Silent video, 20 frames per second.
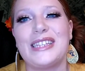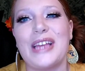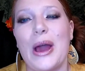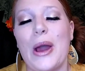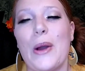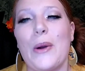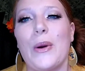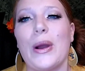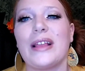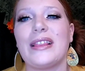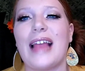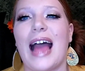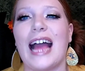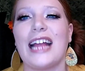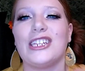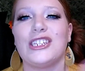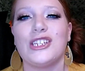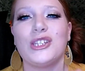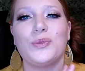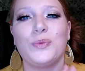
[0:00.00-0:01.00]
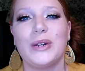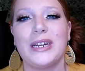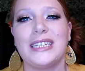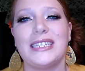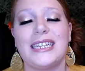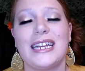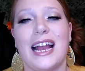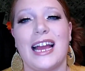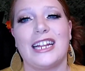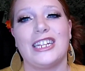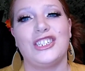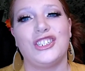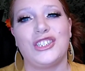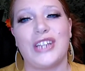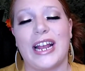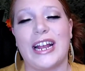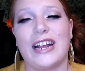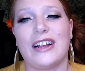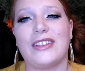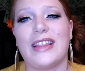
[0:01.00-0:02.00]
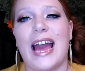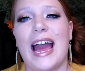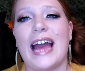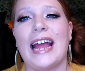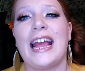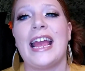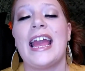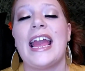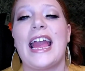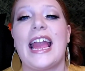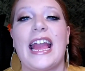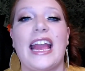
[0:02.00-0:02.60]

so I just wanted to kind of share that